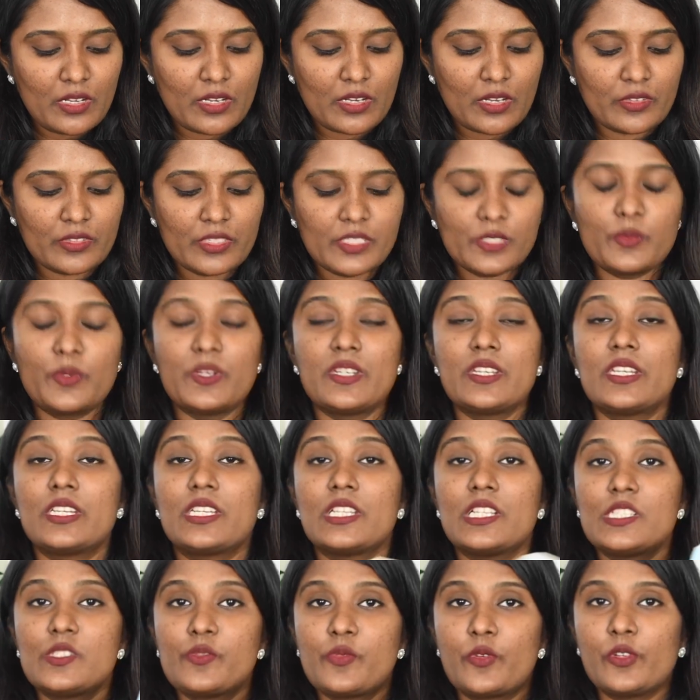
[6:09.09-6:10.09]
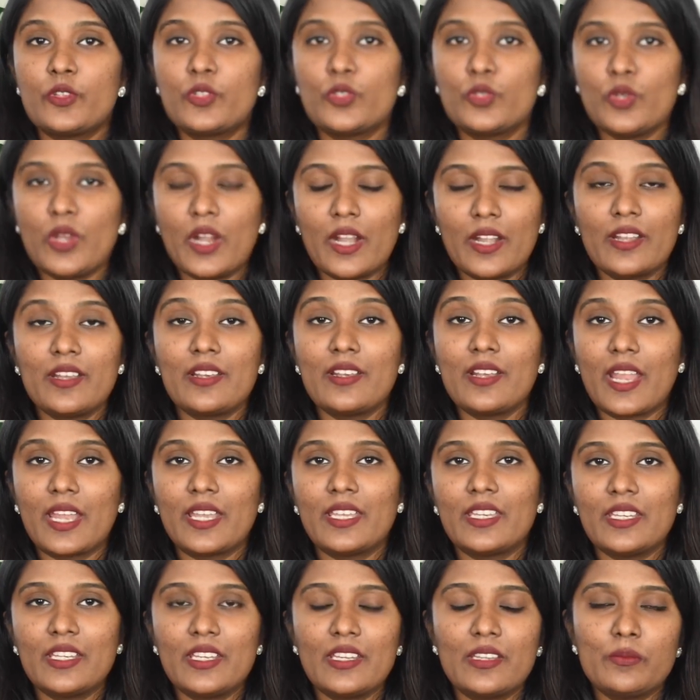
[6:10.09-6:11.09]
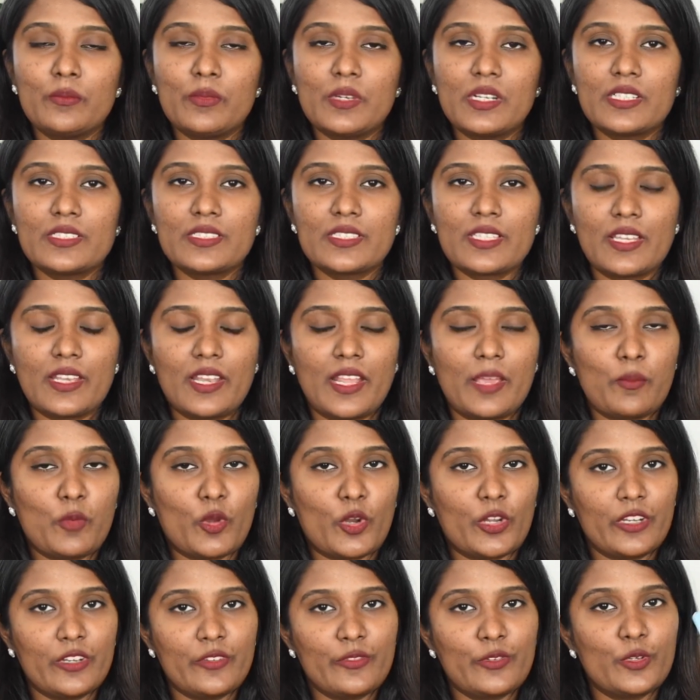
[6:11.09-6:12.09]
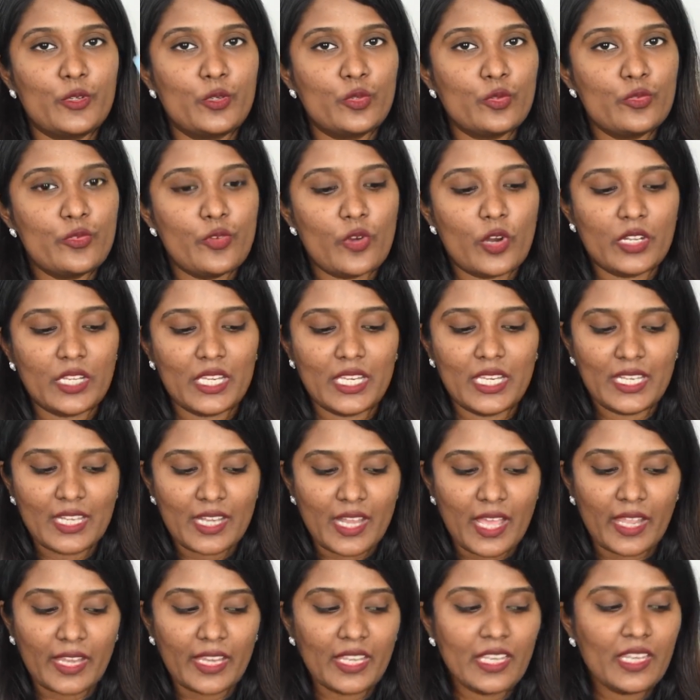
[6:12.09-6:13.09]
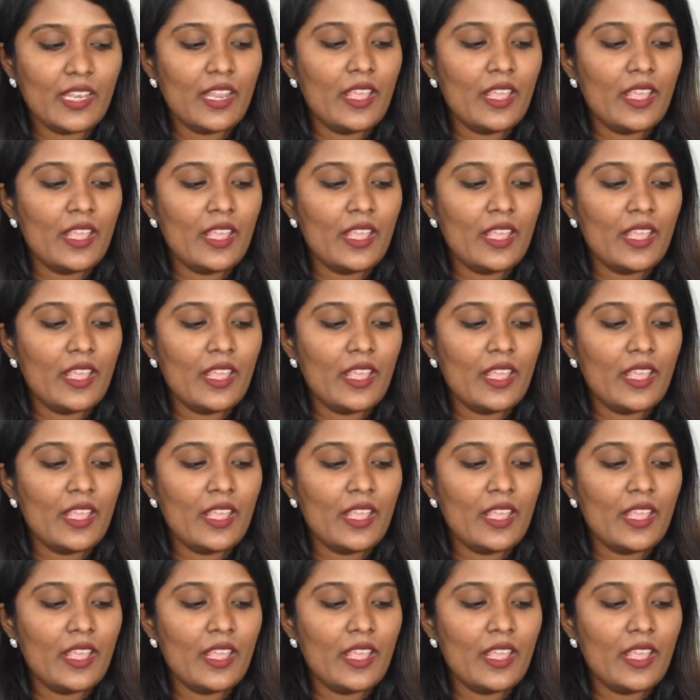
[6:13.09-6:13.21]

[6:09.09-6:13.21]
Now this one retails for $299 and I bought it for $249.